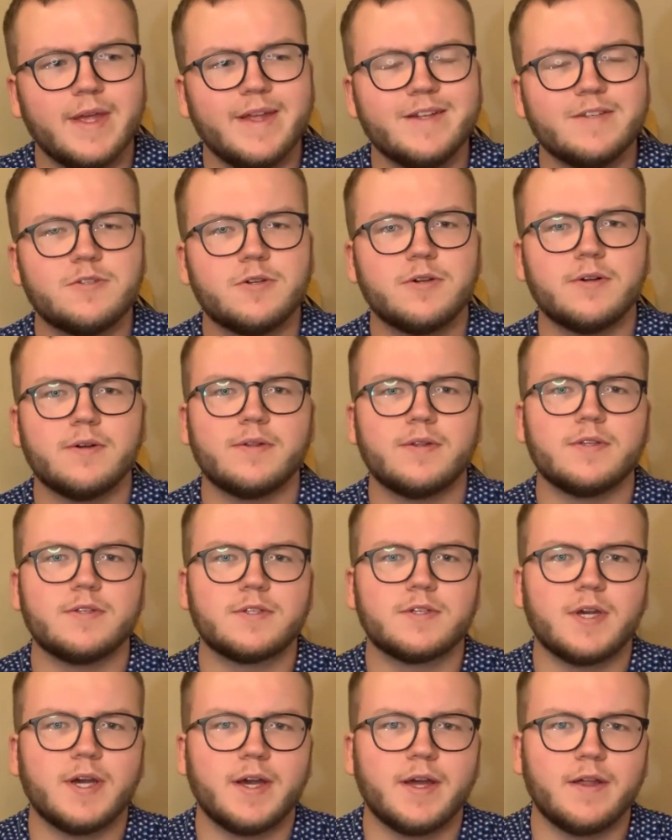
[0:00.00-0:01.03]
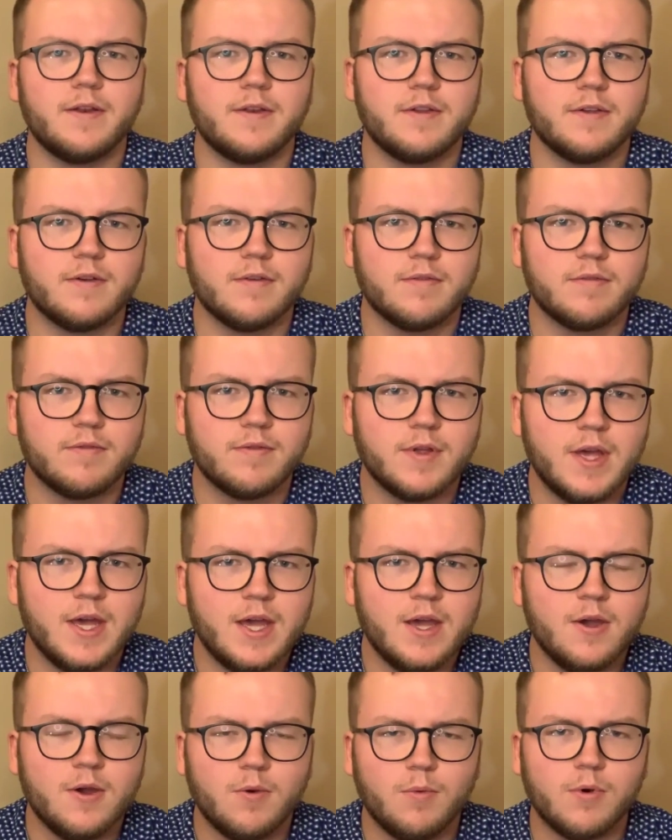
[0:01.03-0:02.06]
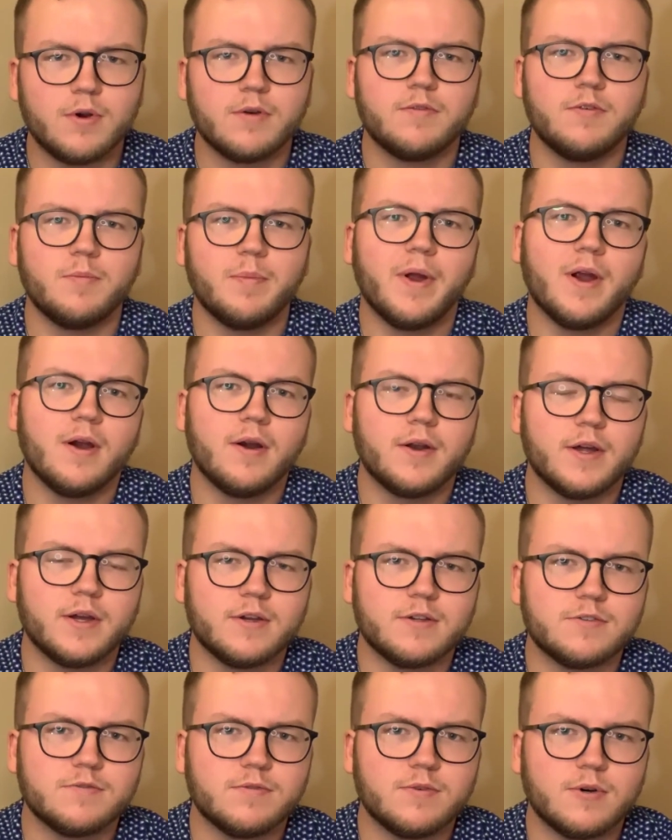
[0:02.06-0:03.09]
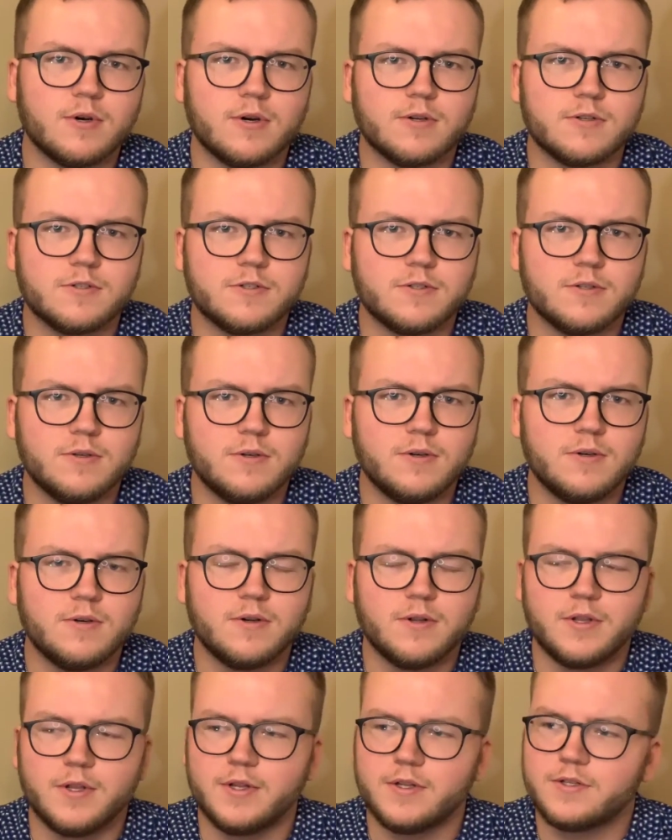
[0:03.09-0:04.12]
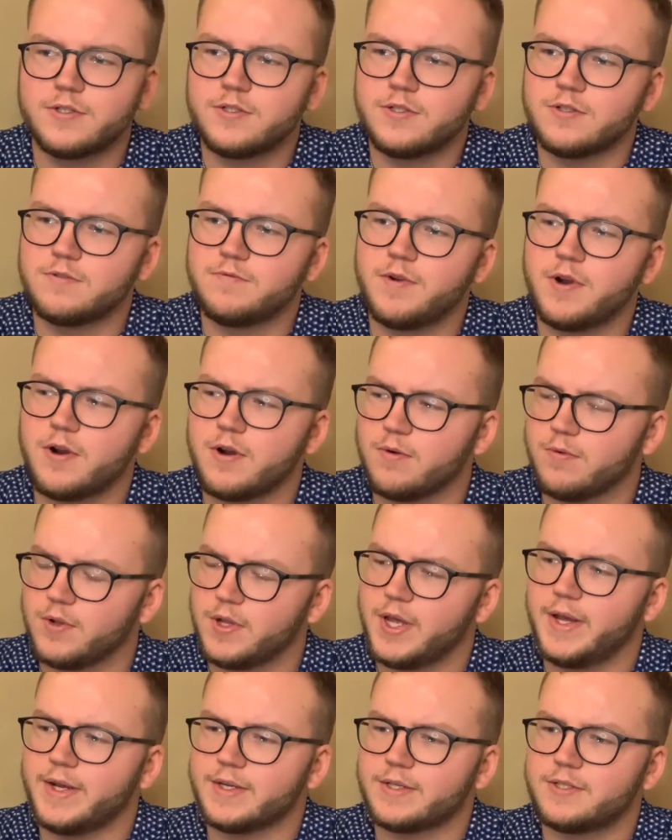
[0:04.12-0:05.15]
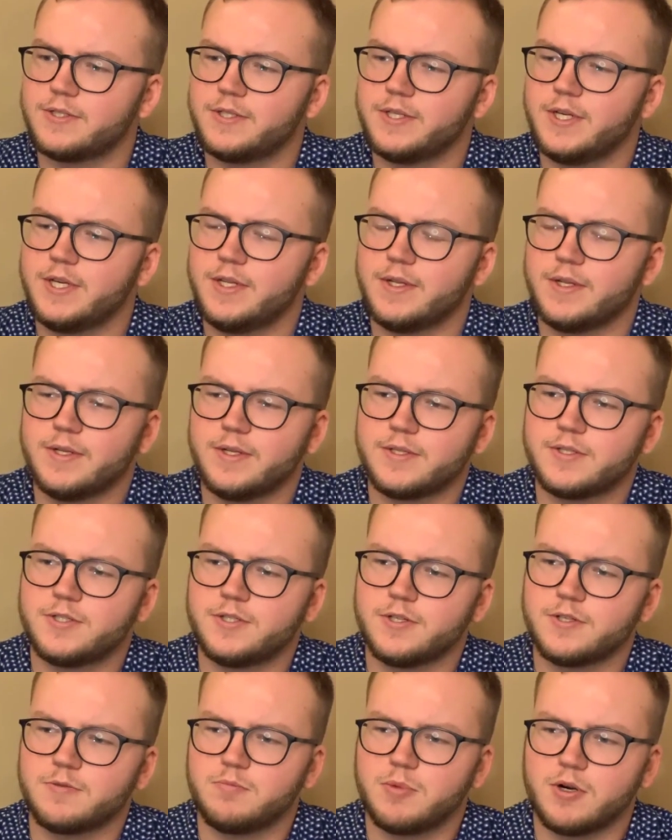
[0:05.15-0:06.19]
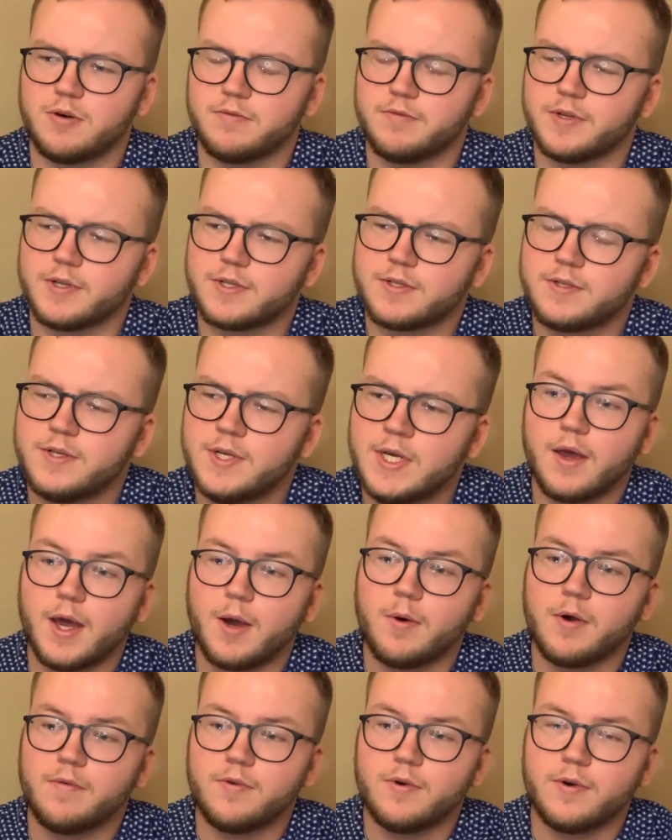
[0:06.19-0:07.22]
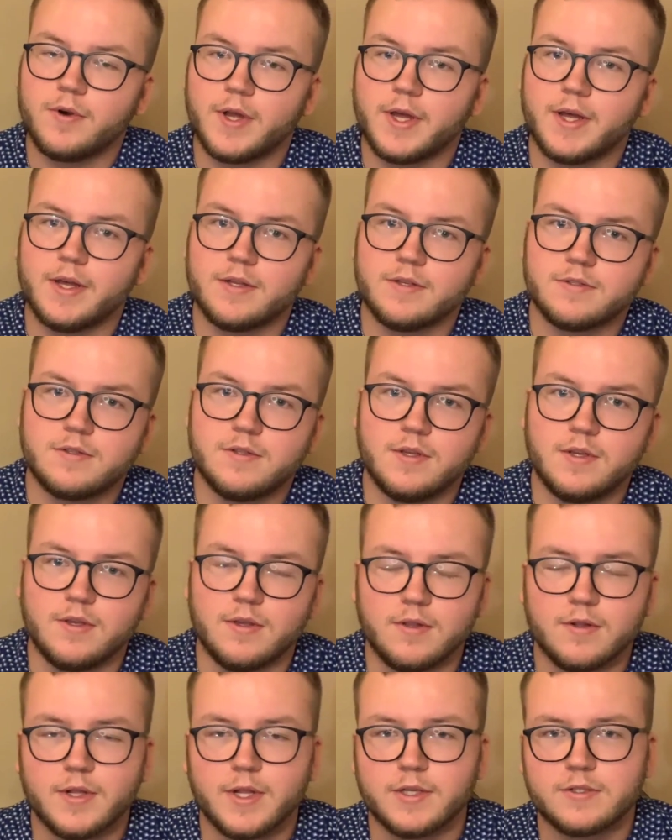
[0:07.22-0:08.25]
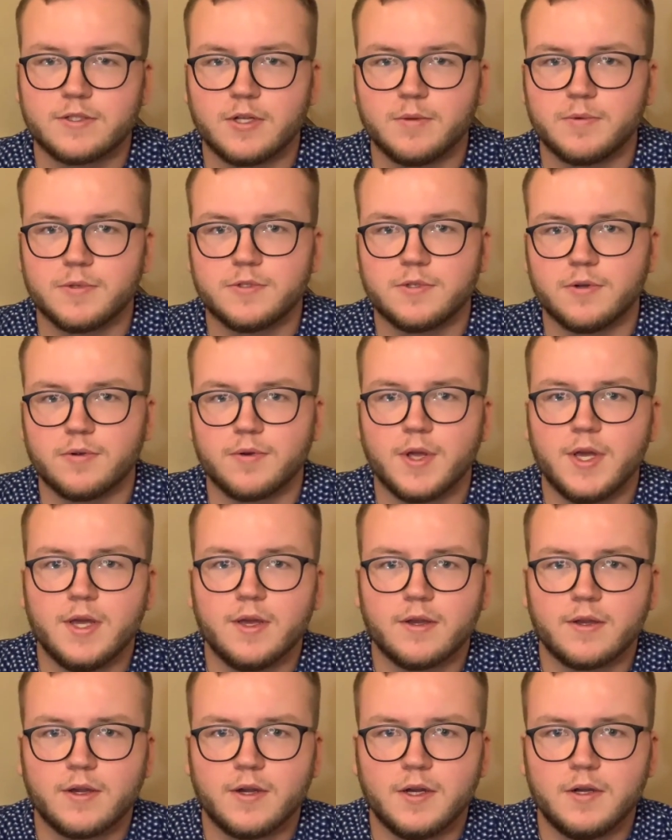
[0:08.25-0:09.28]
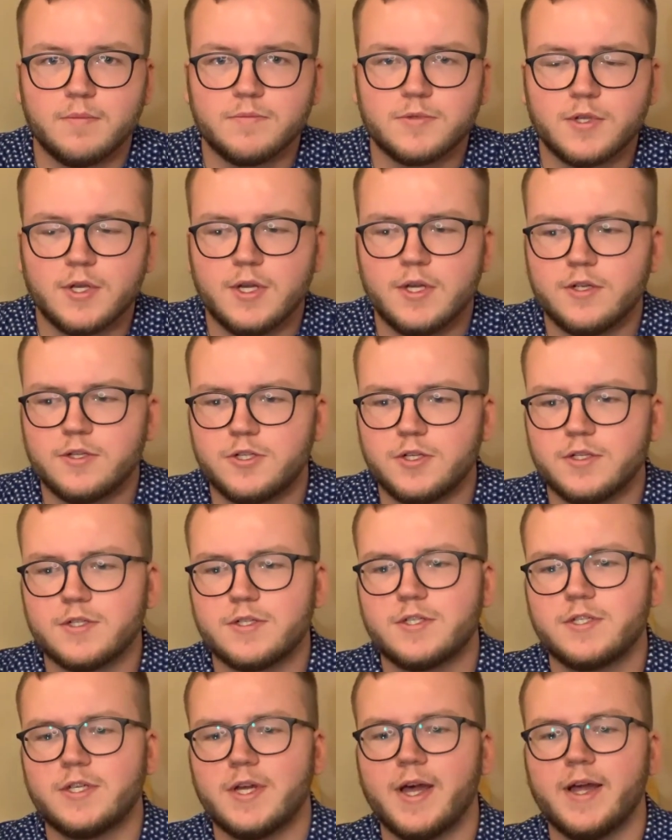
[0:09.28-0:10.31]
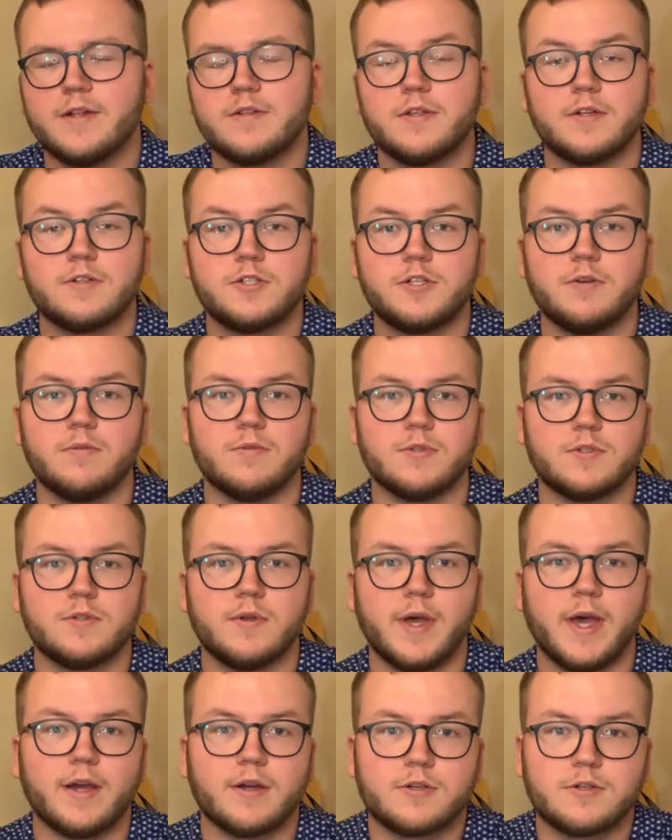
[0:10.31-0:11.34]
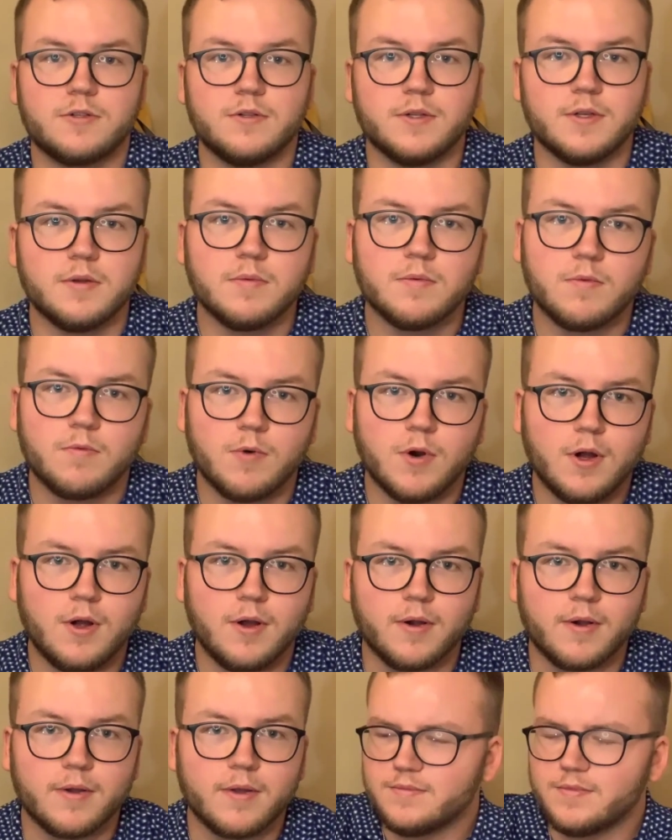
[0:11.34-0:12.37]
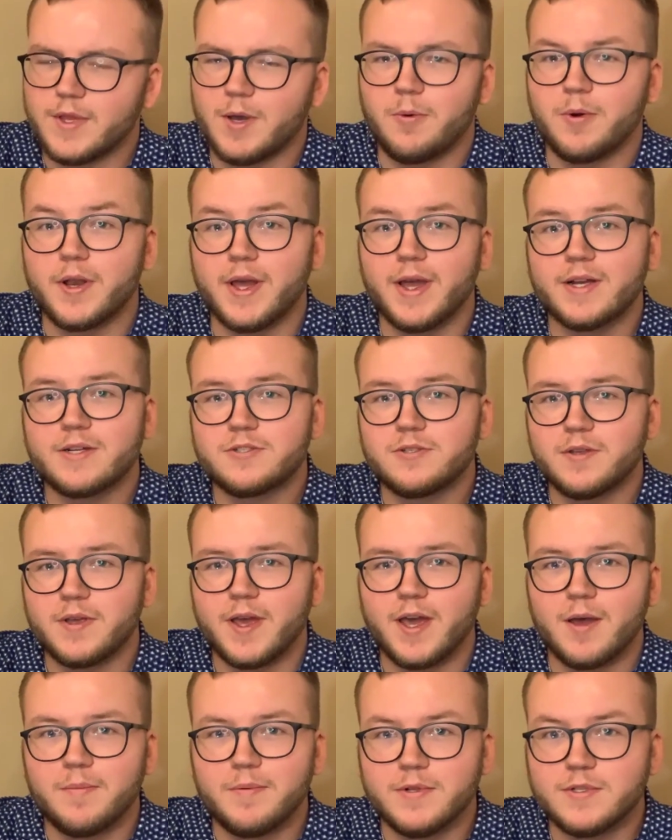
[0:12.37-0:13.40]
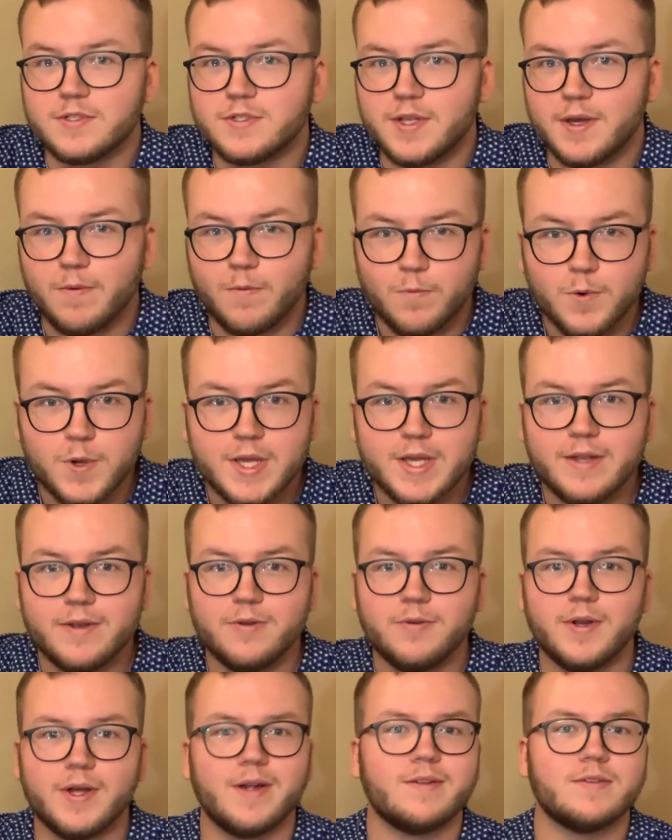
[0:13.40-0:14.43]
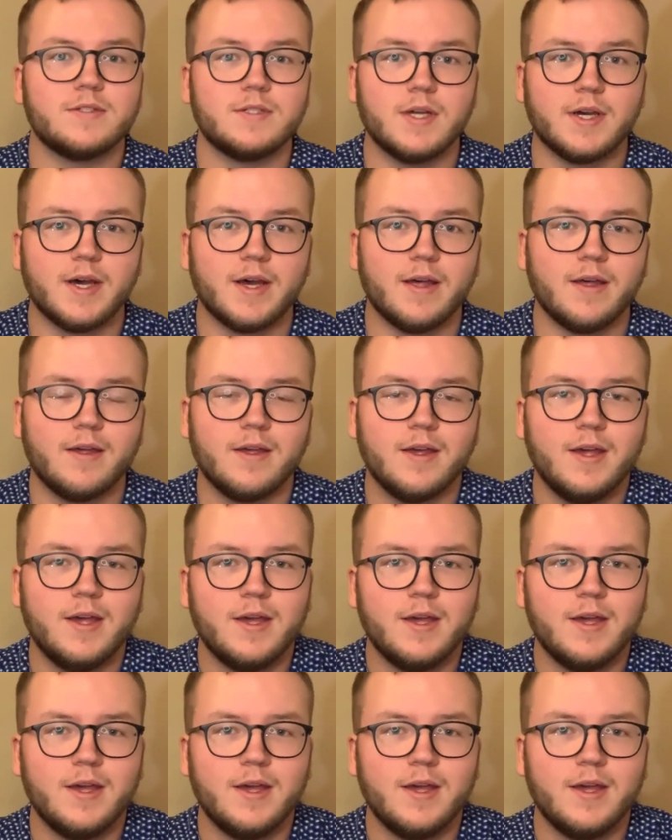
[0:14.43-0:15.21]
enter this kind of wonderful paradise for our soul, and it's just very relaxing, and it's just perfect. However, as the last episode comes, she decides that she was actually wrong. That what actually happens is that we do not die